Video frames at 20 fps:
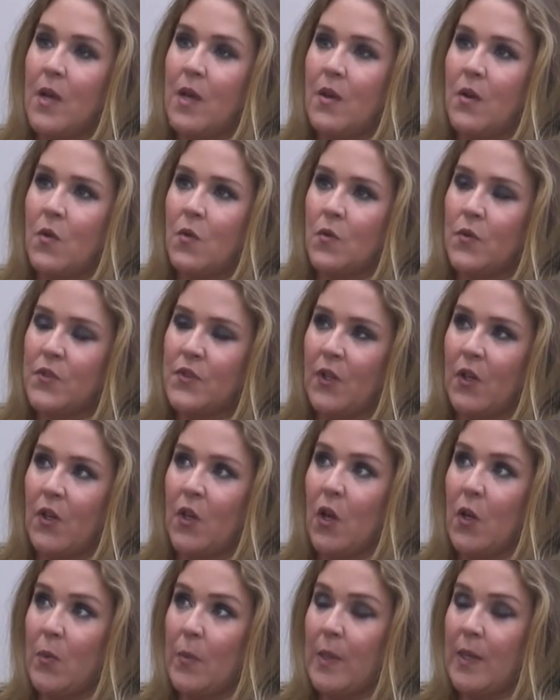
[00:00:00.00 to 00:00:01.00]
we're also
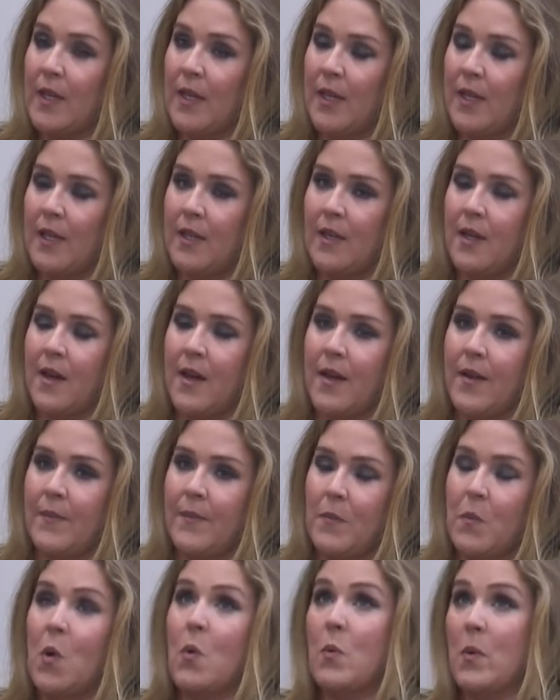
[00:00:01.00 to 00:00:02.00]
opening,
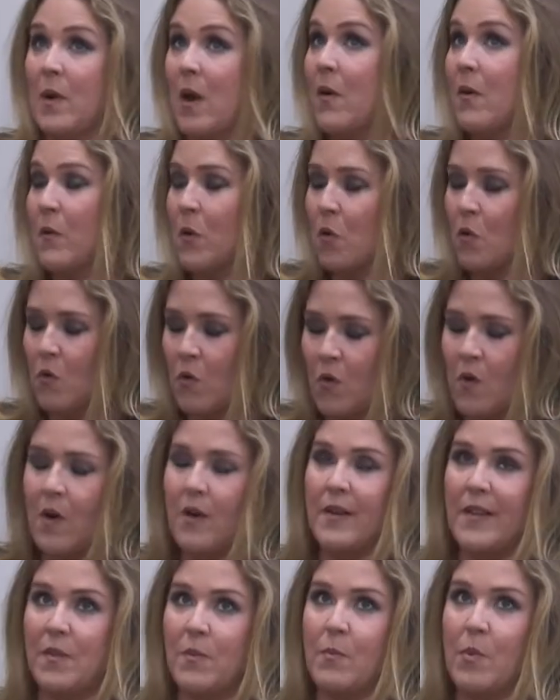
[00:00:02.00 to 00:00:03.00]
or
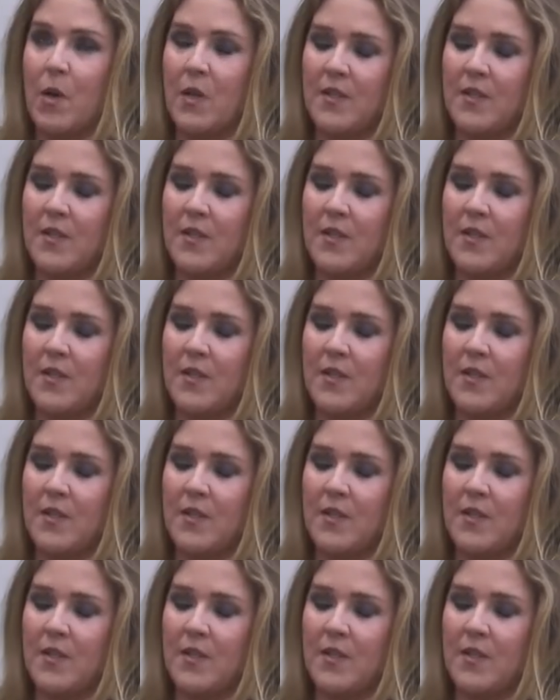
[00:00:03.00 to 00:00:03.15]
in the